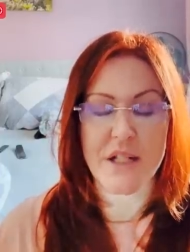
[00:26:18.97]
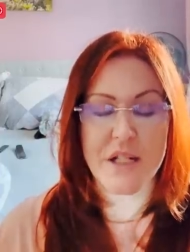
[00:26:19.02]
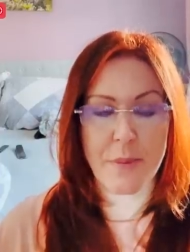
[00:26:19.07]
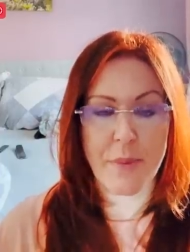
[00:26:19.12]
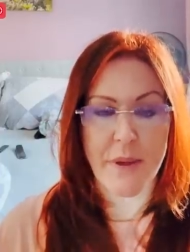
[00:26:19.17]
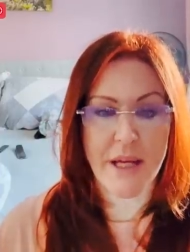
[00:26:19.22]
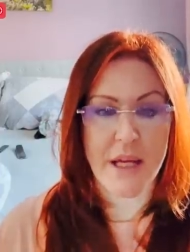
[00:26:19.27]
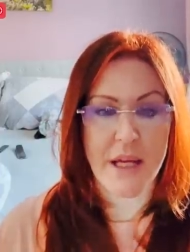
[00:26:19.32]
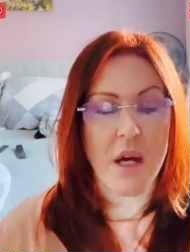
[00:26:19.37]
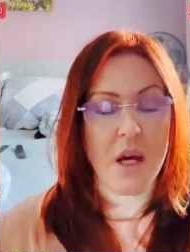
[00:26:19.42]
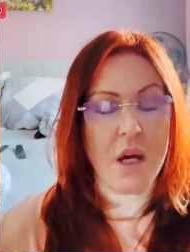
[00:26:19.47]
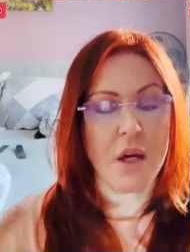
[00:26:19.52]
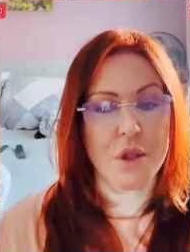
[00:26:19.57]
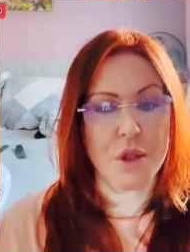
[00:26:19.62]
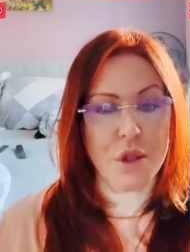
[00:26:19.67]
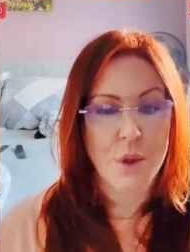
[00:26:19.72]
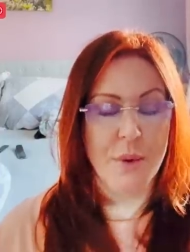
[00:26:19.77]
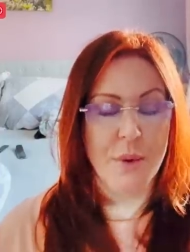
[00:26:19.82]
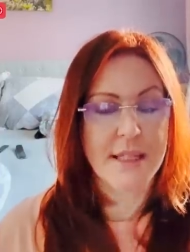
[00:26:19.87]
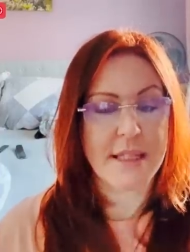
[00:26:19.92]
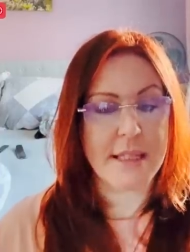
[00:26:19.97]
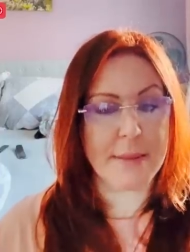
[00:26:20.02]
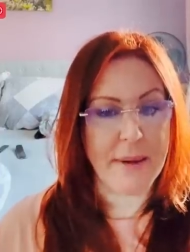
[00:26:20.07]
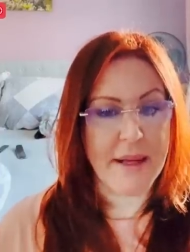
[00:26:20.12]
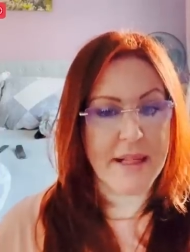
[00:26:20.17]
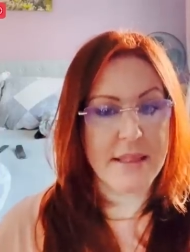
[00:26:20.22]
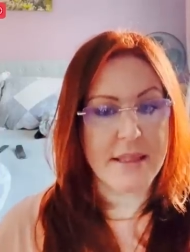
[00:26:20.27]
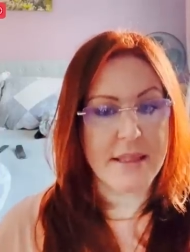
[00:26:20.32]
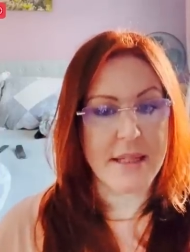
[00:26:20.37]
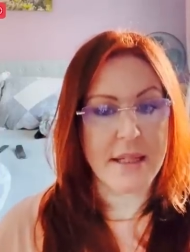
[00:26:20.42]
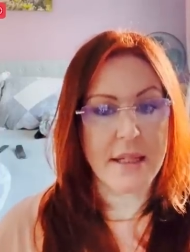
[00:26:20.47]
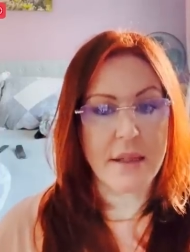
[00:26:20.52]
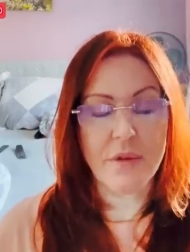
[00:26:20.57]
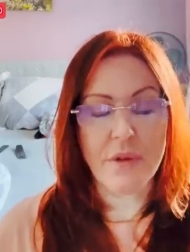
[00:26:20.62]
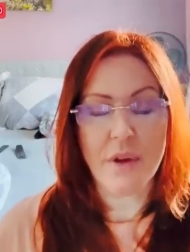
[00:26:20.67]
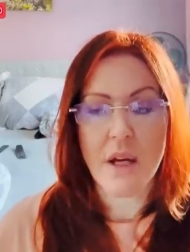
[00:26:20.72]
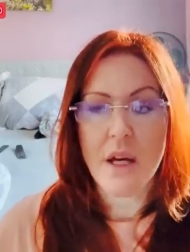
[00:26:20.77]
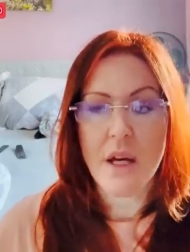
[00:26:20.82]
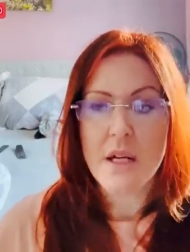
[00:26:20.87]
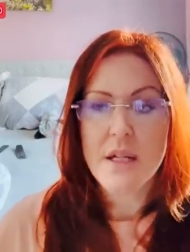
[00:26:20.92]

to be too expensive.